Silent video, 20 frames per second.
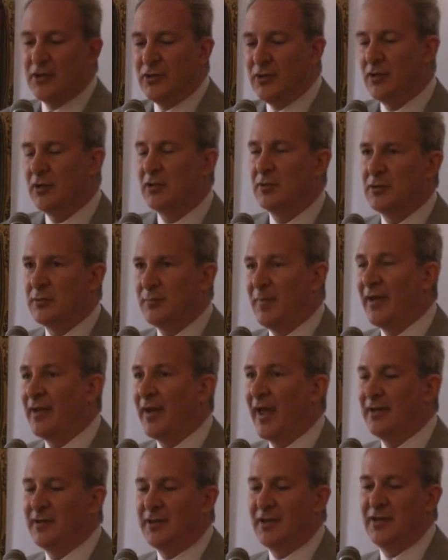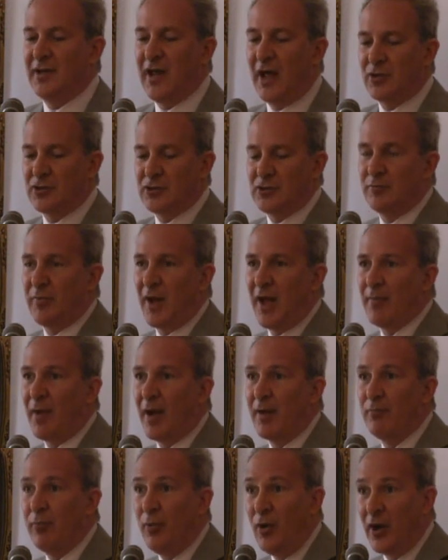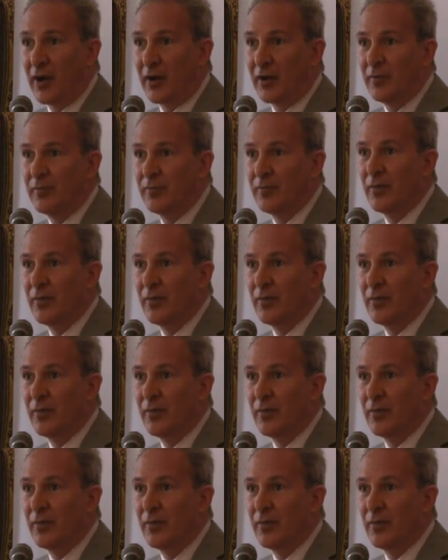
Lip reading: You can spend $19 and buy my book.